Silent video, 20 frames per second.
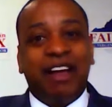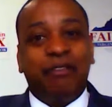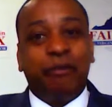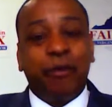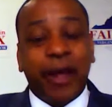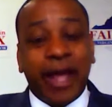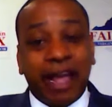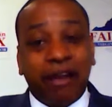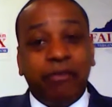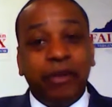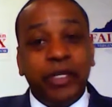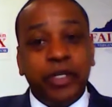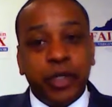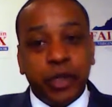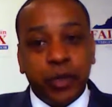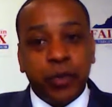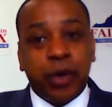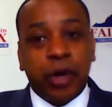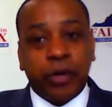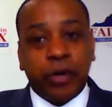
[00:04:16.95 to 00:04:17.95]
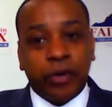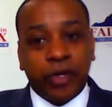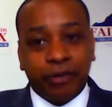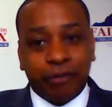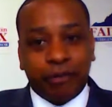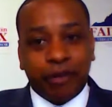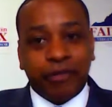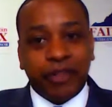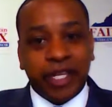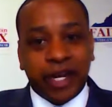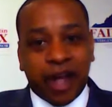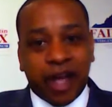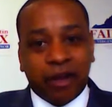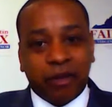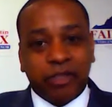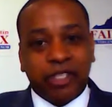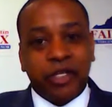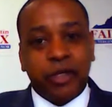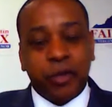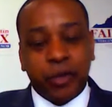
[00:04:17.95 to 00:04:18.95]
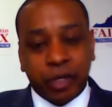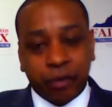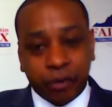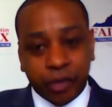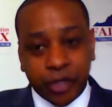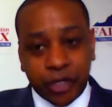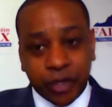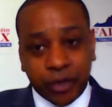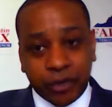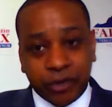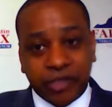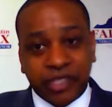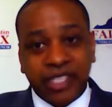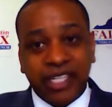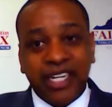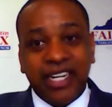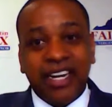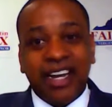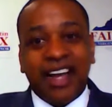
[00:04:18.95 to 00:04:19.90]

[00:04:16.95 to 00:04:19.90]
for every $250 that you can reduce